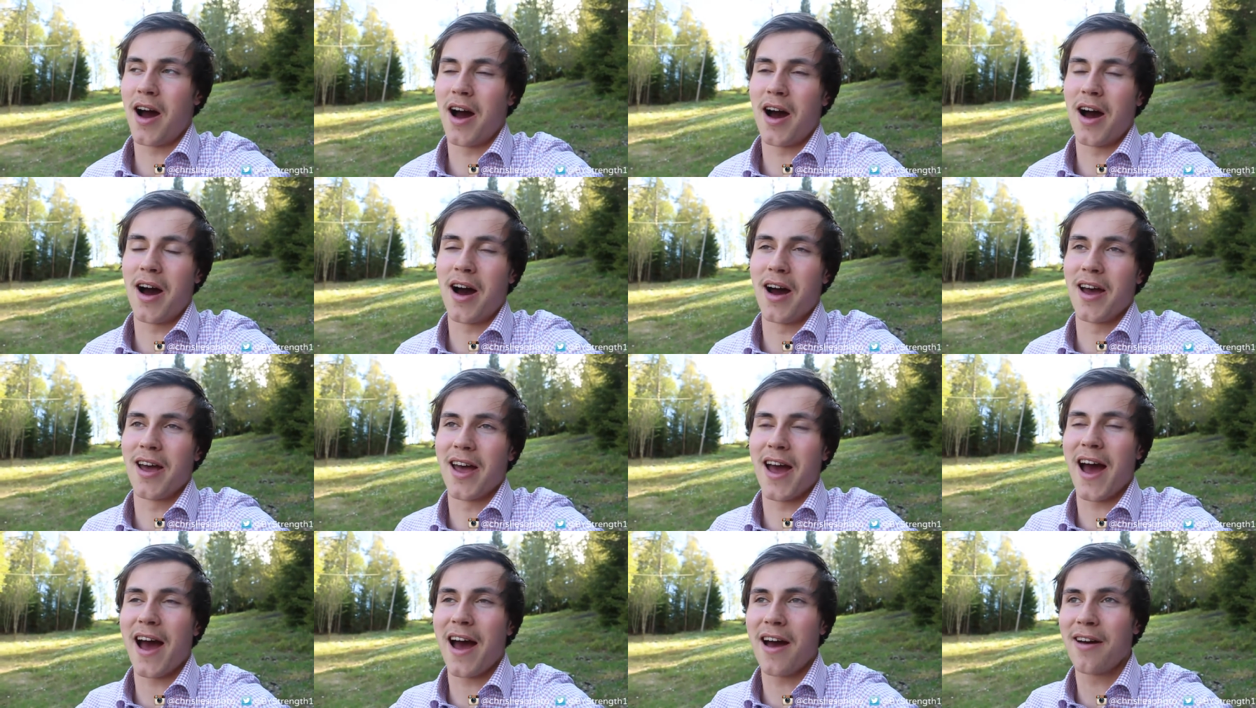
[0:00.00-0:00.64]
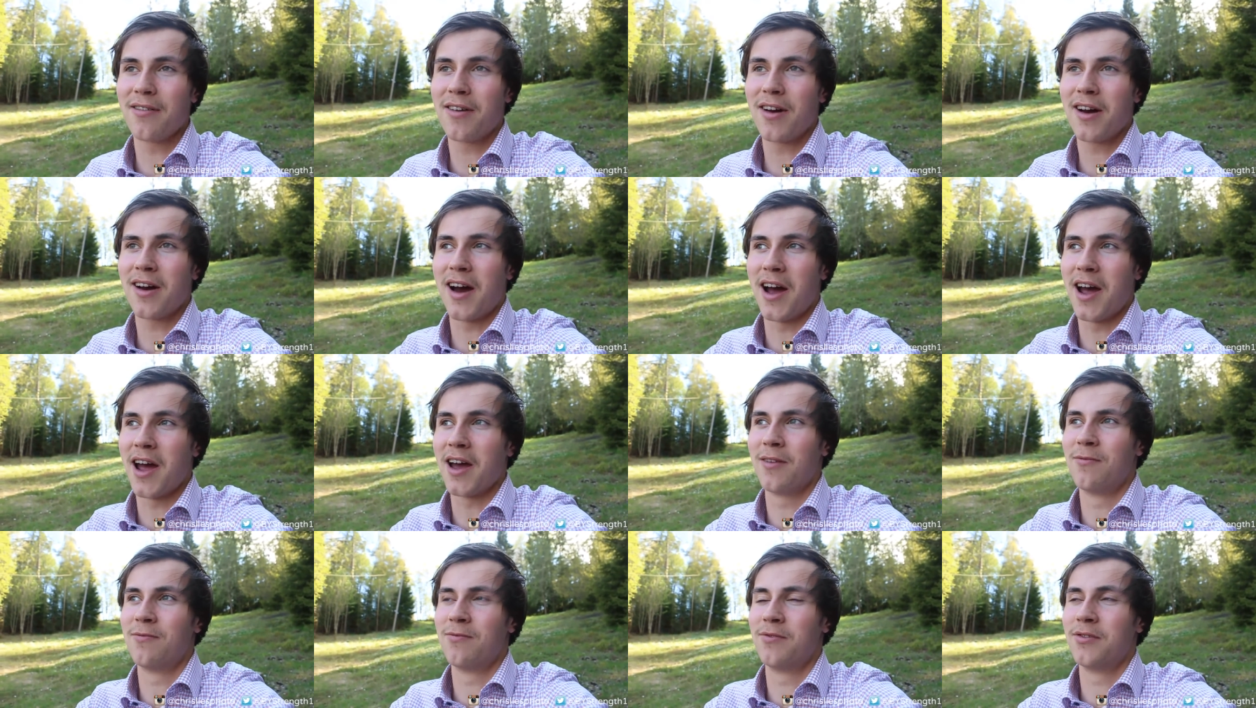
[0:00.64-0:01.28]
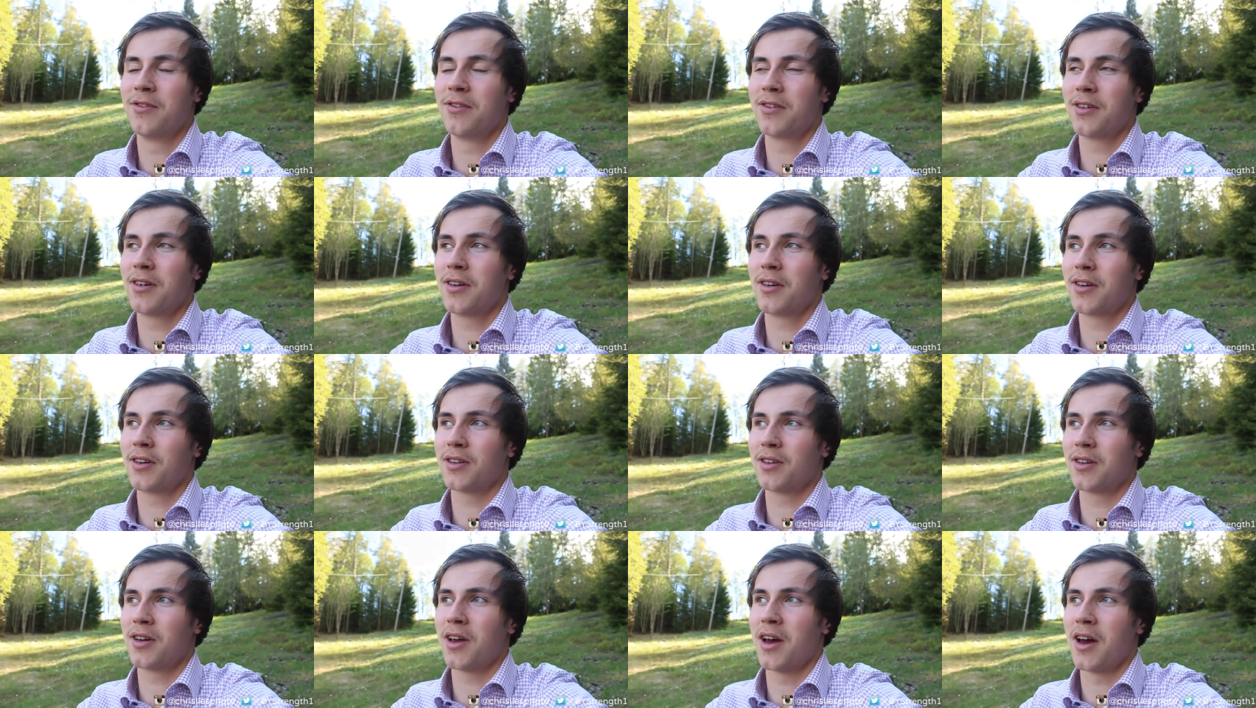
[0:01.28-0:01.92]
I have I have
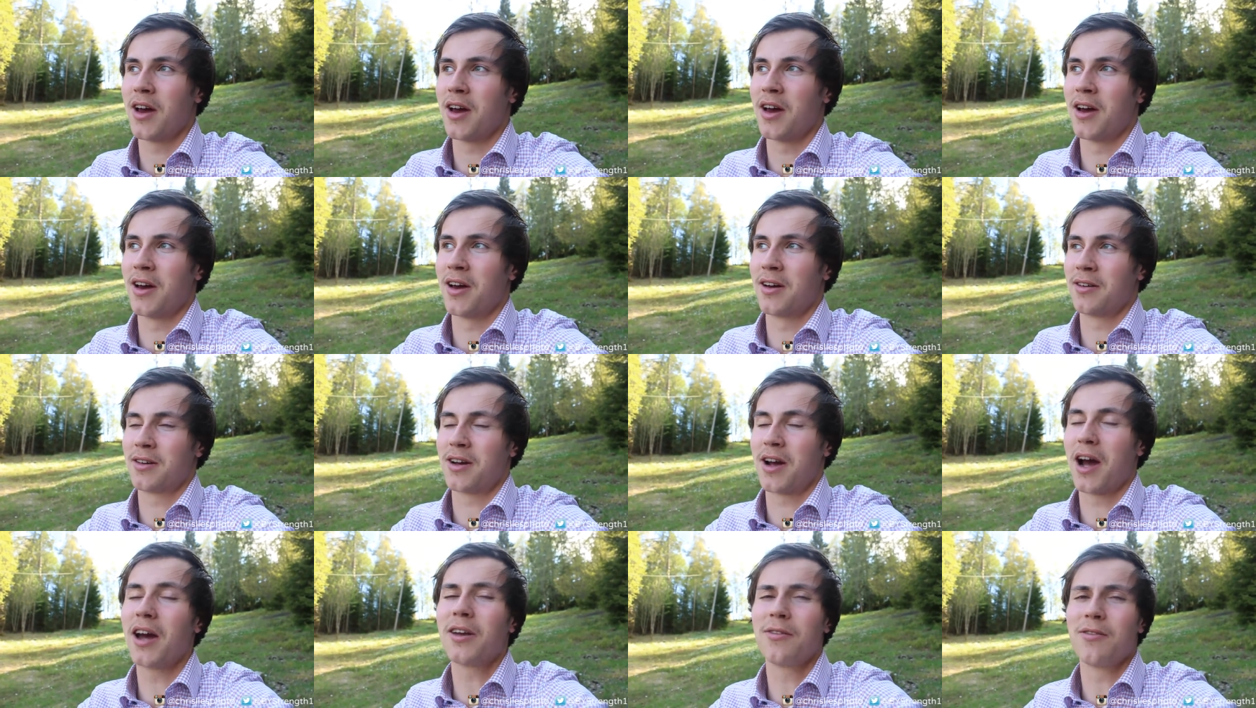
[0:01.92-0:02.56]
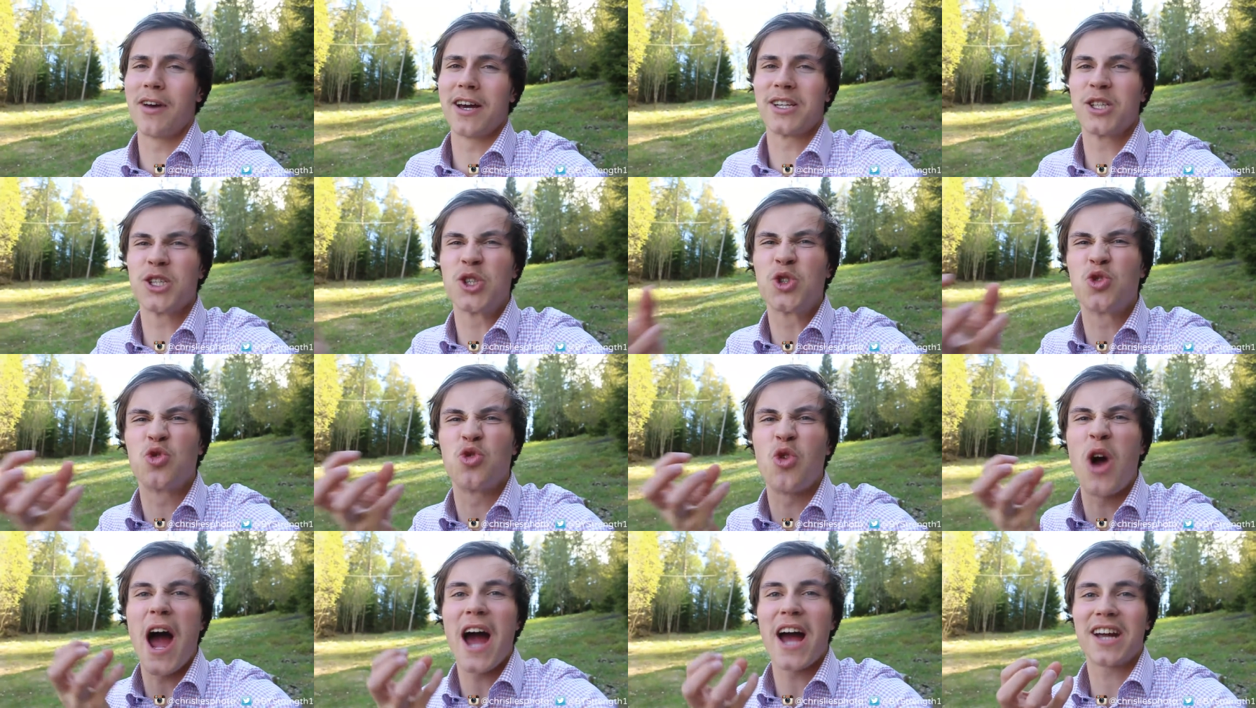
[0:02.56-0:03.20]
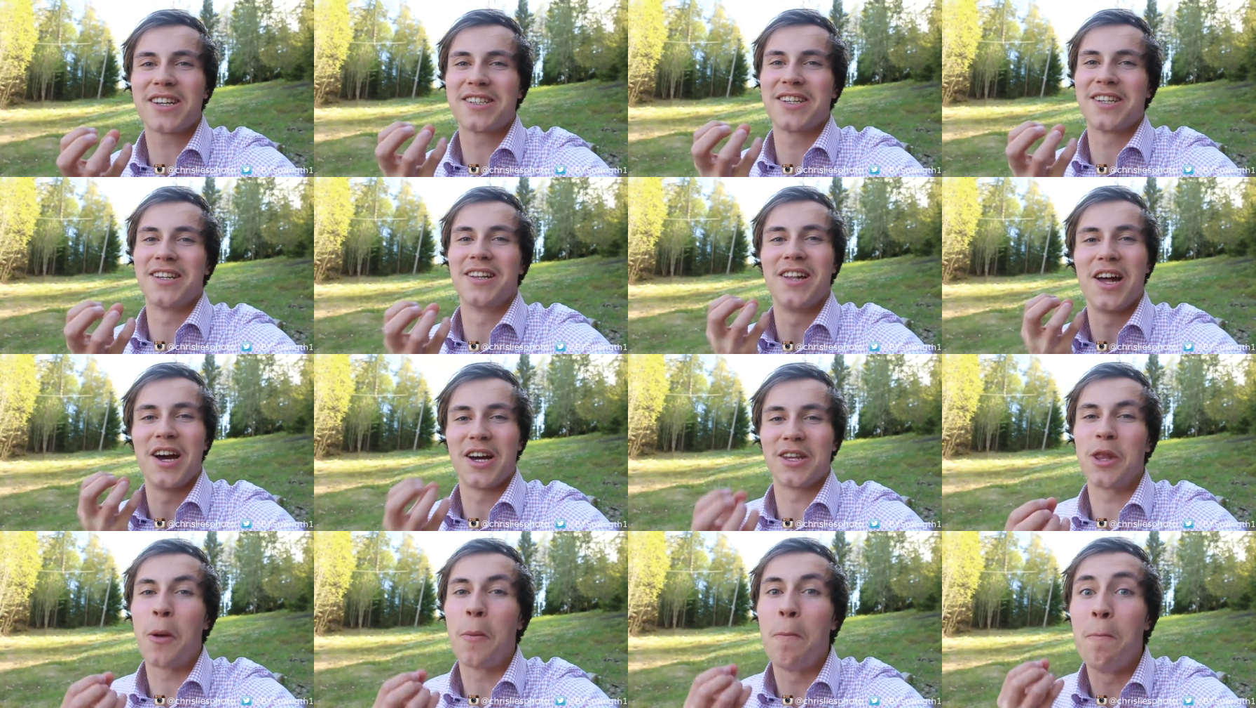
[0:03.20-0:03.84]
uh, kind of extracted
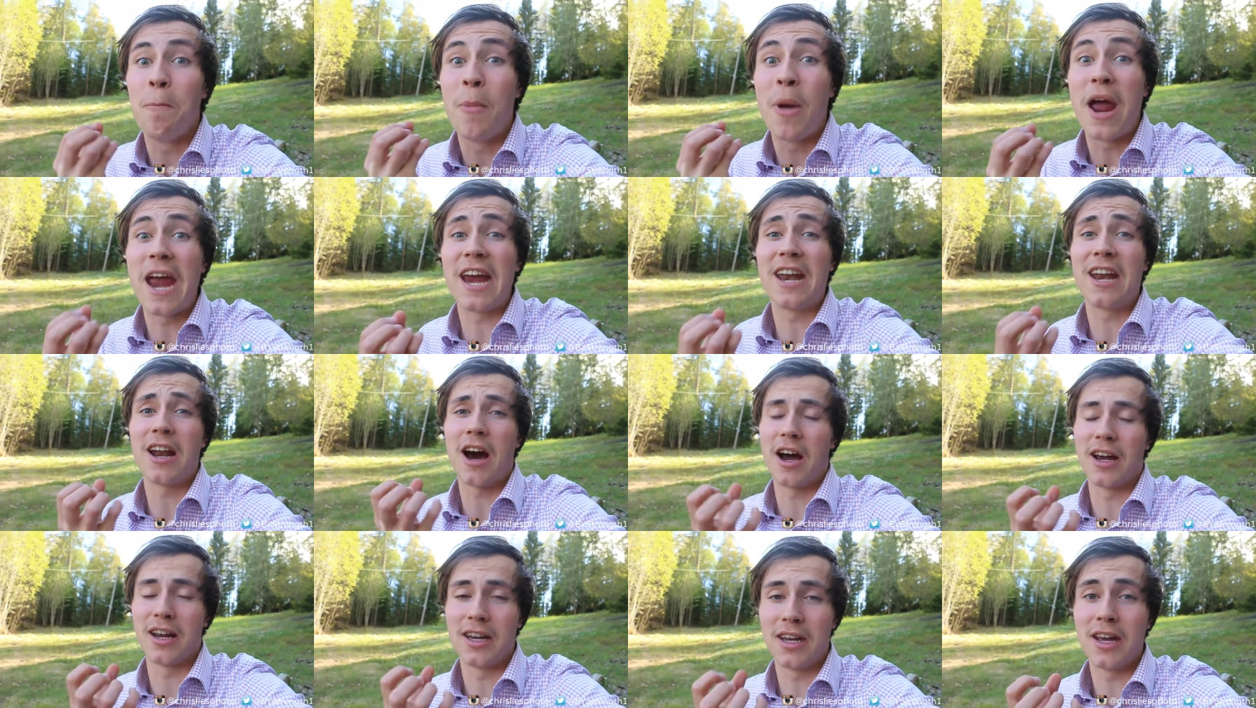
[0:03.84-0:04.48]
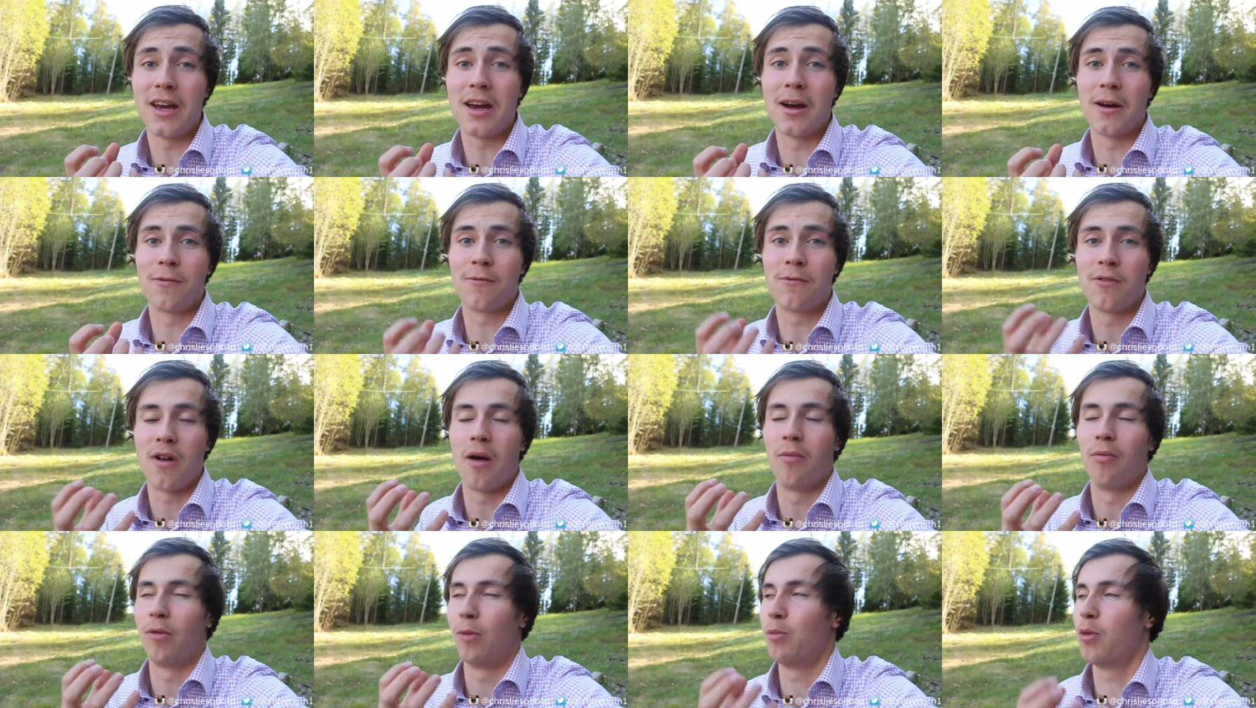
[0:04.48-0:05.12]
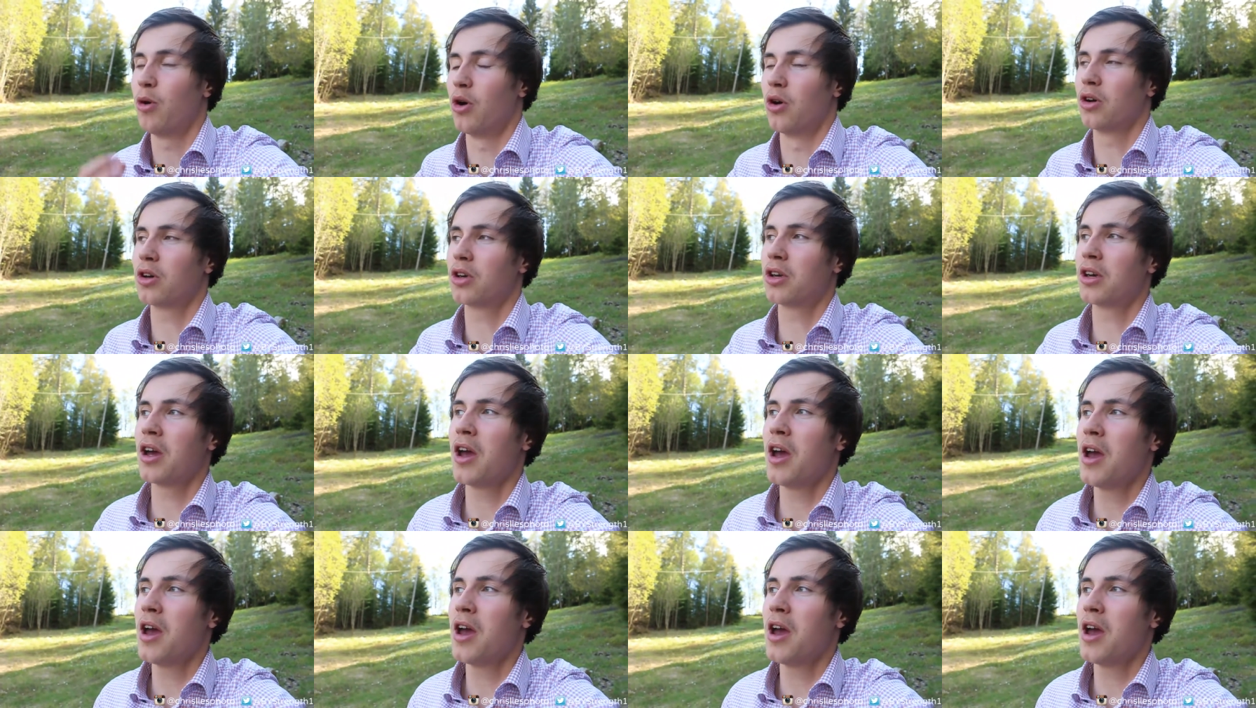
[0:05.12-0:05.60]
like the main idea from the book,